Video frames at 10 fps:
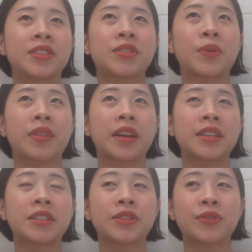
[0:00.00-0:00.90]
so that
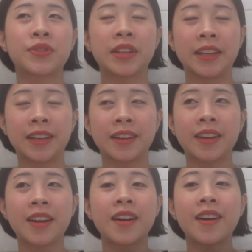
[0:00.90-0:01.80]
is really
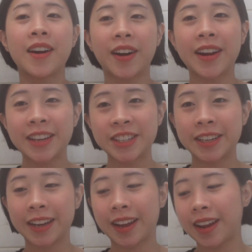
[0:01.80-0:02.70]

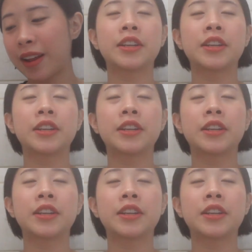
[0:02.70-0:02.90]
unhygienic.